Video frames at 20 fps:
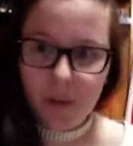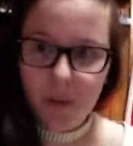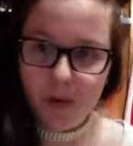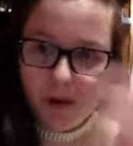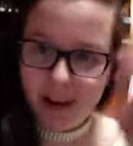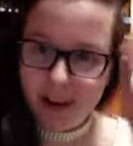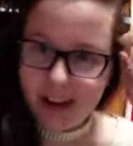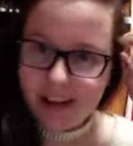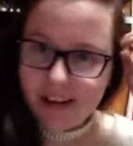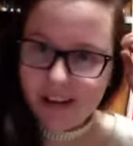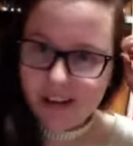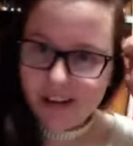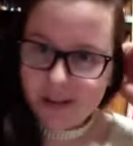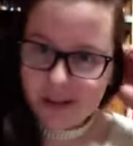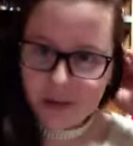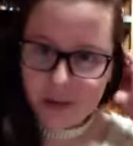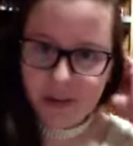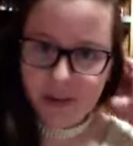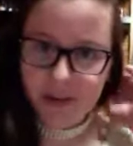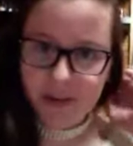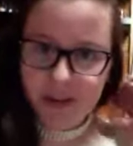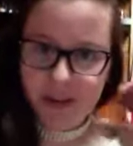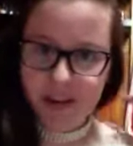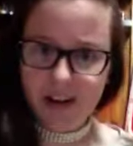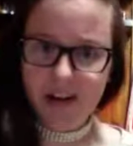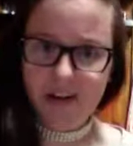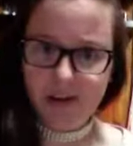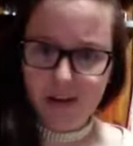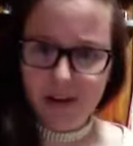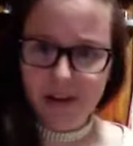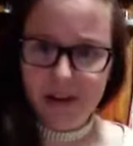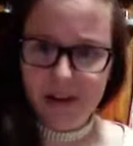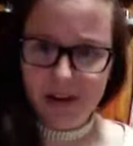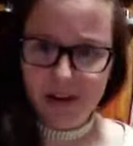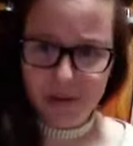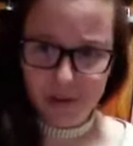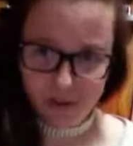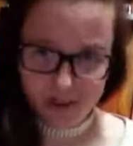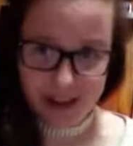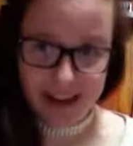when I Can't Stop Moving, a song
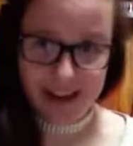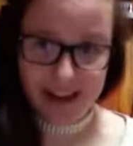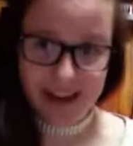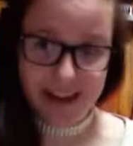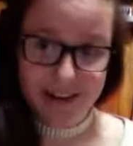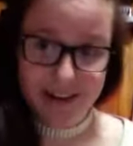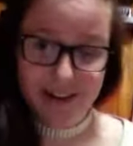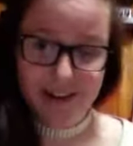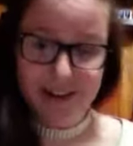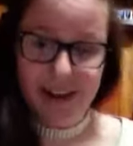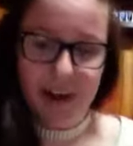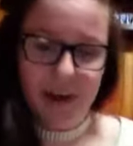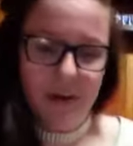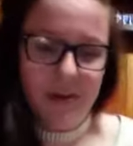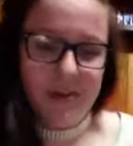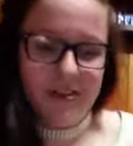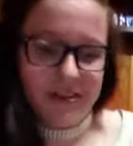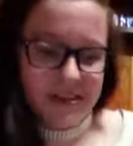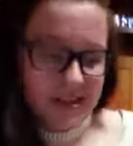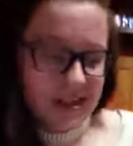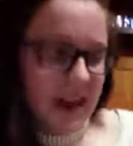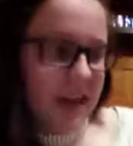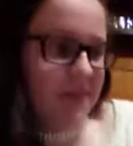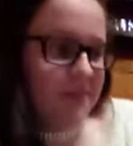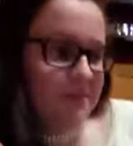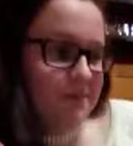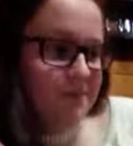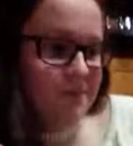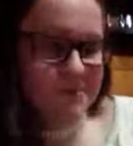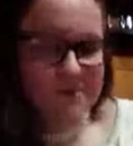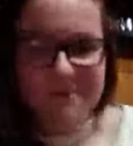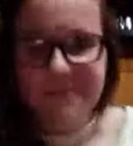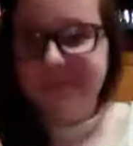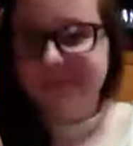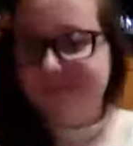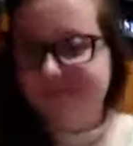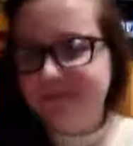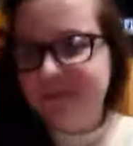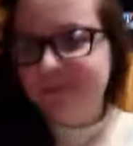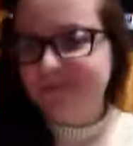is really good. I was like,
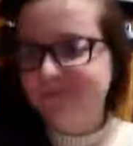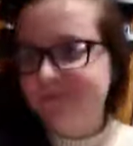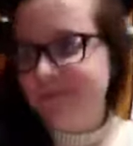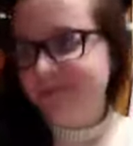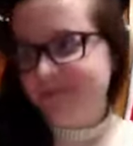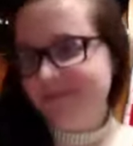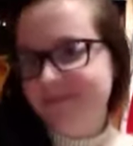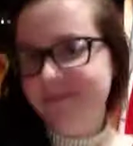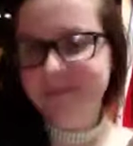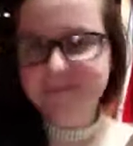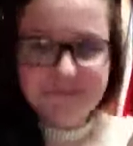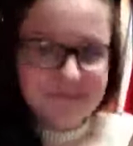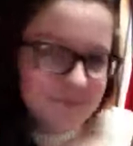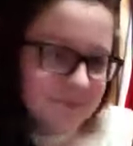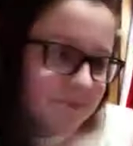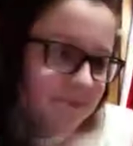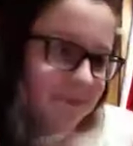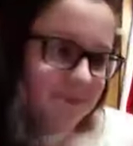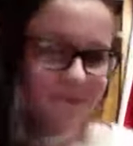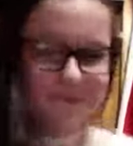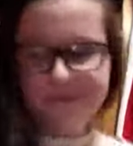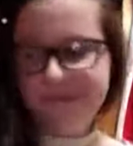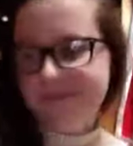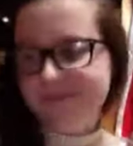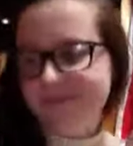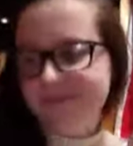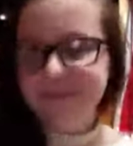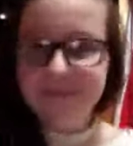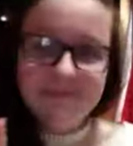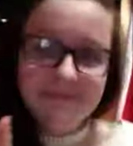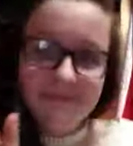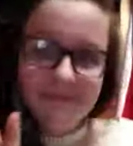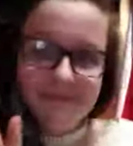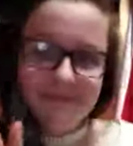mm -hmm, mm -hmm, mm -hmm.